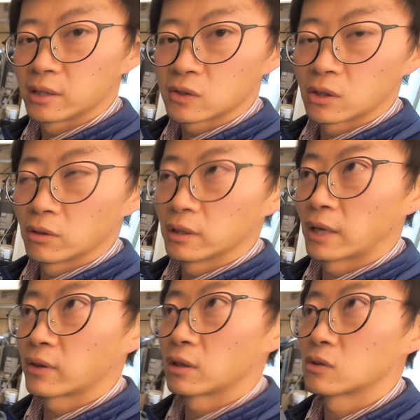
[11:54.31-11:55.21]

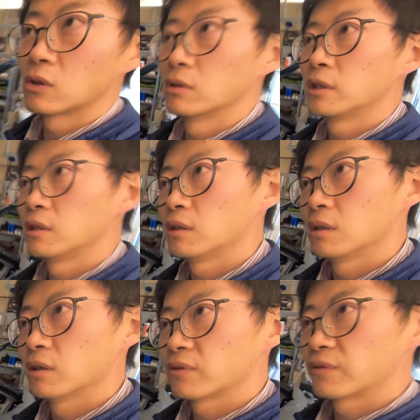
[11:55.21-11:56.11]
I think it's
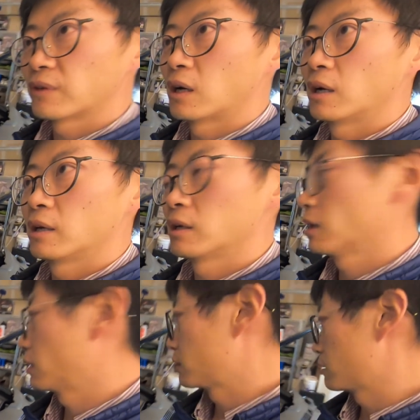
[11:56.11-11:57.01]
only if I
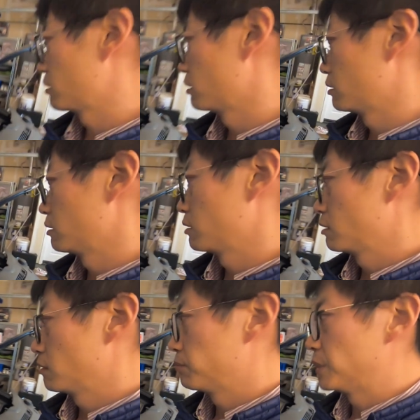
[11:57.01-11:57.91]
had
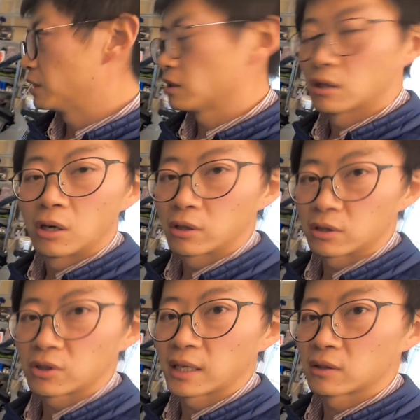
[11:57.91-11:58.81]
been in a
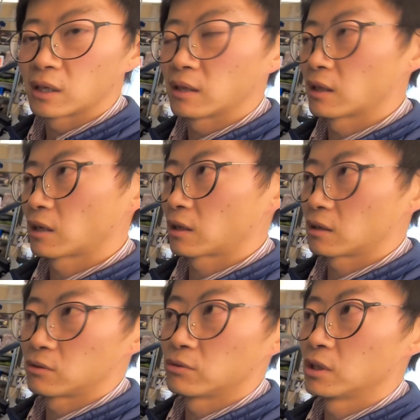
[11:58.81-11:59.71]
hotter track day that I
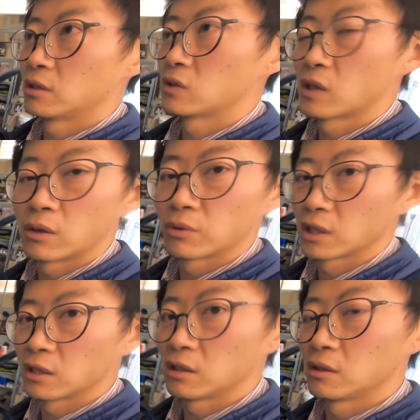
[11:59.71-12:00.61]
can really say with
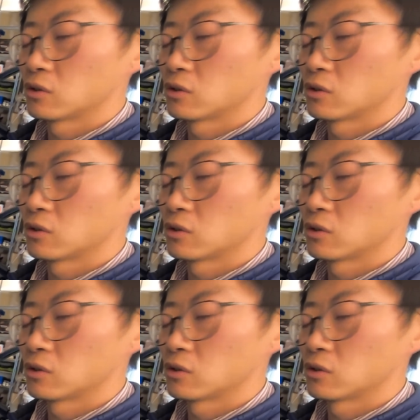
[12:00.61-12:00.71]
any